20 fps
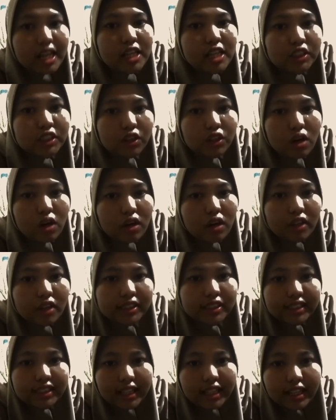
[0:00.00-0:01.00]
Score
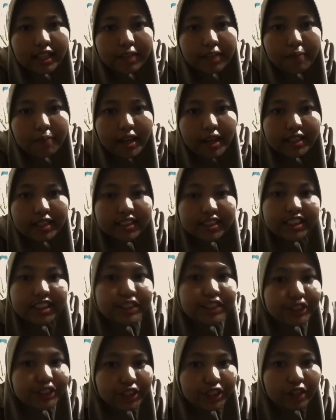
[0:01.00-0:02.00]
consistently by the
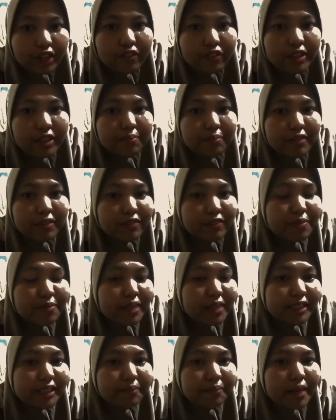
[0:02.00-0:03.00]
teacher with
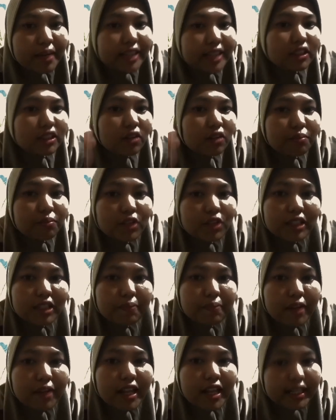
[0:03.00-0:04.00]
performance based on
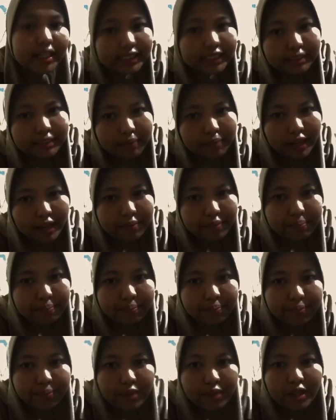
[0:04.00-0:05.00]
multiple assessments.
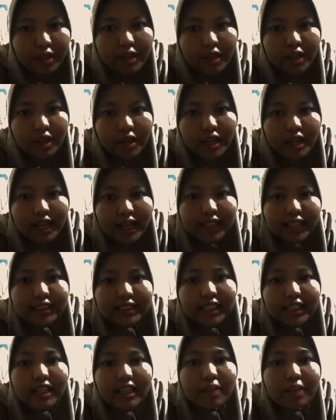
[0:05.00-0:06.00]
A
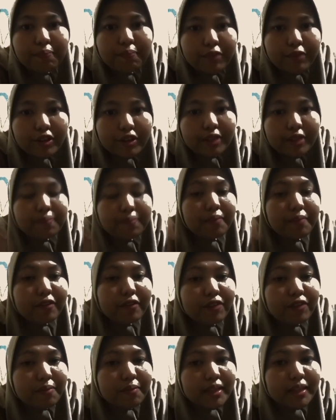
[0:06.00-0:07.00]
single poor
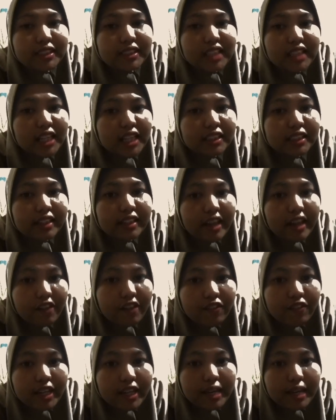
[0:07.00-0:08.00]
performance doesn't
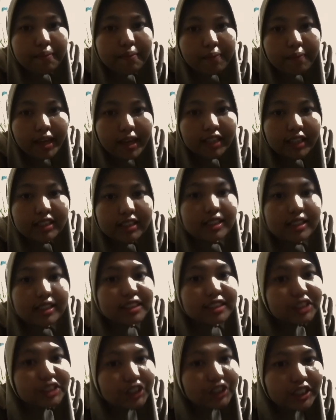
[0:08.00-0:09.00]
heavily impact a
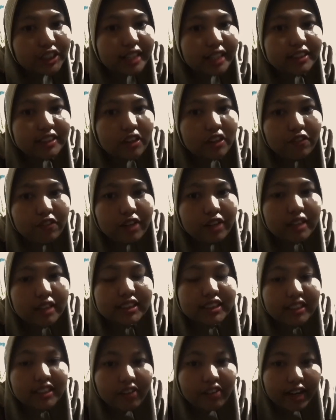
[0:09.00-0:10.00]
student's overall
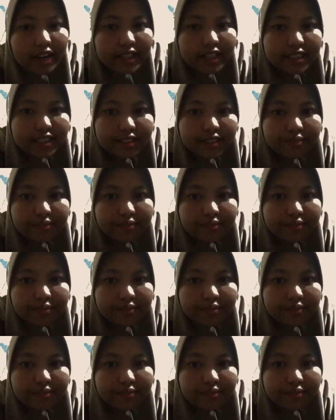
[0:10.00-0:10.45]
grade.